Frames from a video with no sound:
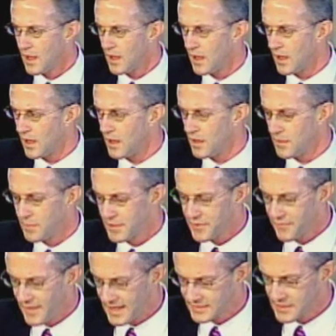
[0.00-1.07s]
But the
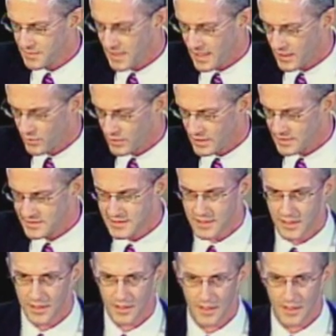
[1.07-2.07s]
fact of the matter is,